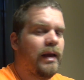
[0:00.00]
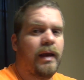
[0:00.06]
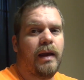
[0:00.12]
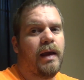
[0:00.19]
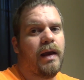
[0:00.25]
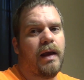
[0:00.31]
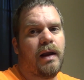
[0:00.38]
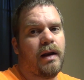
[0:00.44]

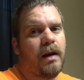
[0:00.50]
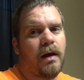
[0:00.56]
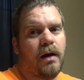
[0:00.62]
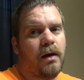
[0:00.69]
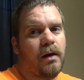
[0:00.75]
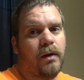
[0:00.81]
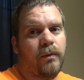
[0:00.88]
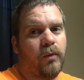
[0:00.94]
And
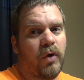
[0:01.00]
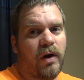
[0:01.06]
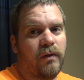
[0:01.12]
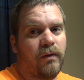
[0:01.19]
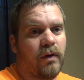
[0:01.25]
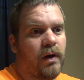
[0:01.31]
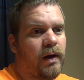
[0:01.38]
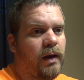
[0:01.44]

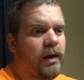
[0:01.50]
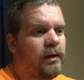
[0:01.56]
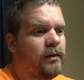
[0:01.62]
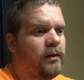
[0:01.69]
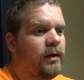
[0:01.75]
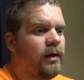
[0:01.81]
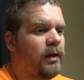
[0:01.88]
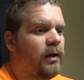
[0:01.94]
whenever I
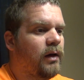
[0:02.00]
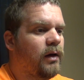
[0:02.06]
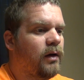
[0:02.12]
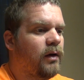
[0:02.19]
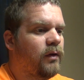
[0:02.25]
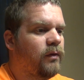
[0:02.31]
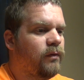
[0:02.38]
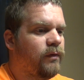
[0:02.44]
get
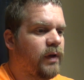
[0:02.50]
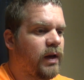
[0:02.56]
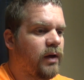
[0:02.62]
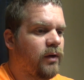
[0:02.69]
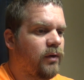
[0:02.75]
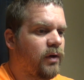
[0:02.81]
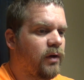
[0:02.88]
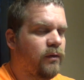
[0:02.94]
the
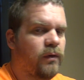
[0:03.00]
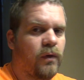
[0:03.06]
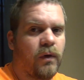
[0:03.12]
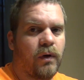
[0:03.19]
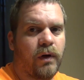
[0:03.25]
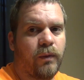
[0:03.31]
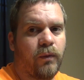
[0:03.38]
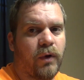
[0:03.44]
video done
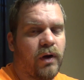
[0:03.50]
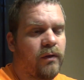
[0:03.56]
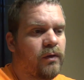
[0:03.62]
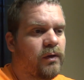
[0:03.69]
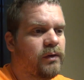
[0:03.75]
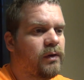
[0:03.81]
for it and whatever.